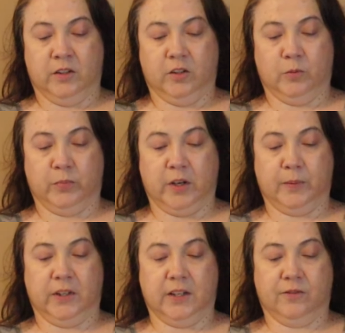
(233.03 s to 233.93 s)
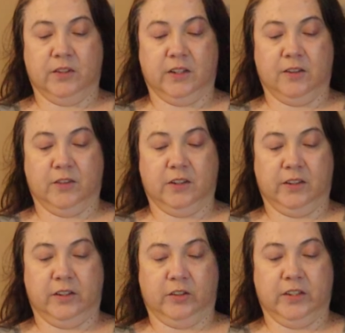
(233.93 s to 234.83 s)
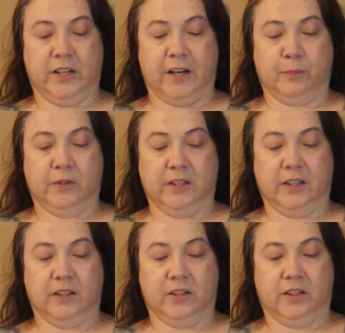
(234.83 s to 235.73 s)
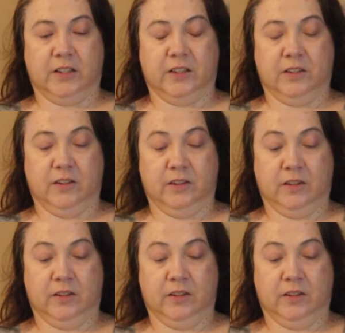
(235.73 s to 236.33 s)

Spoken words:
You probably have to give it a little tap to get it all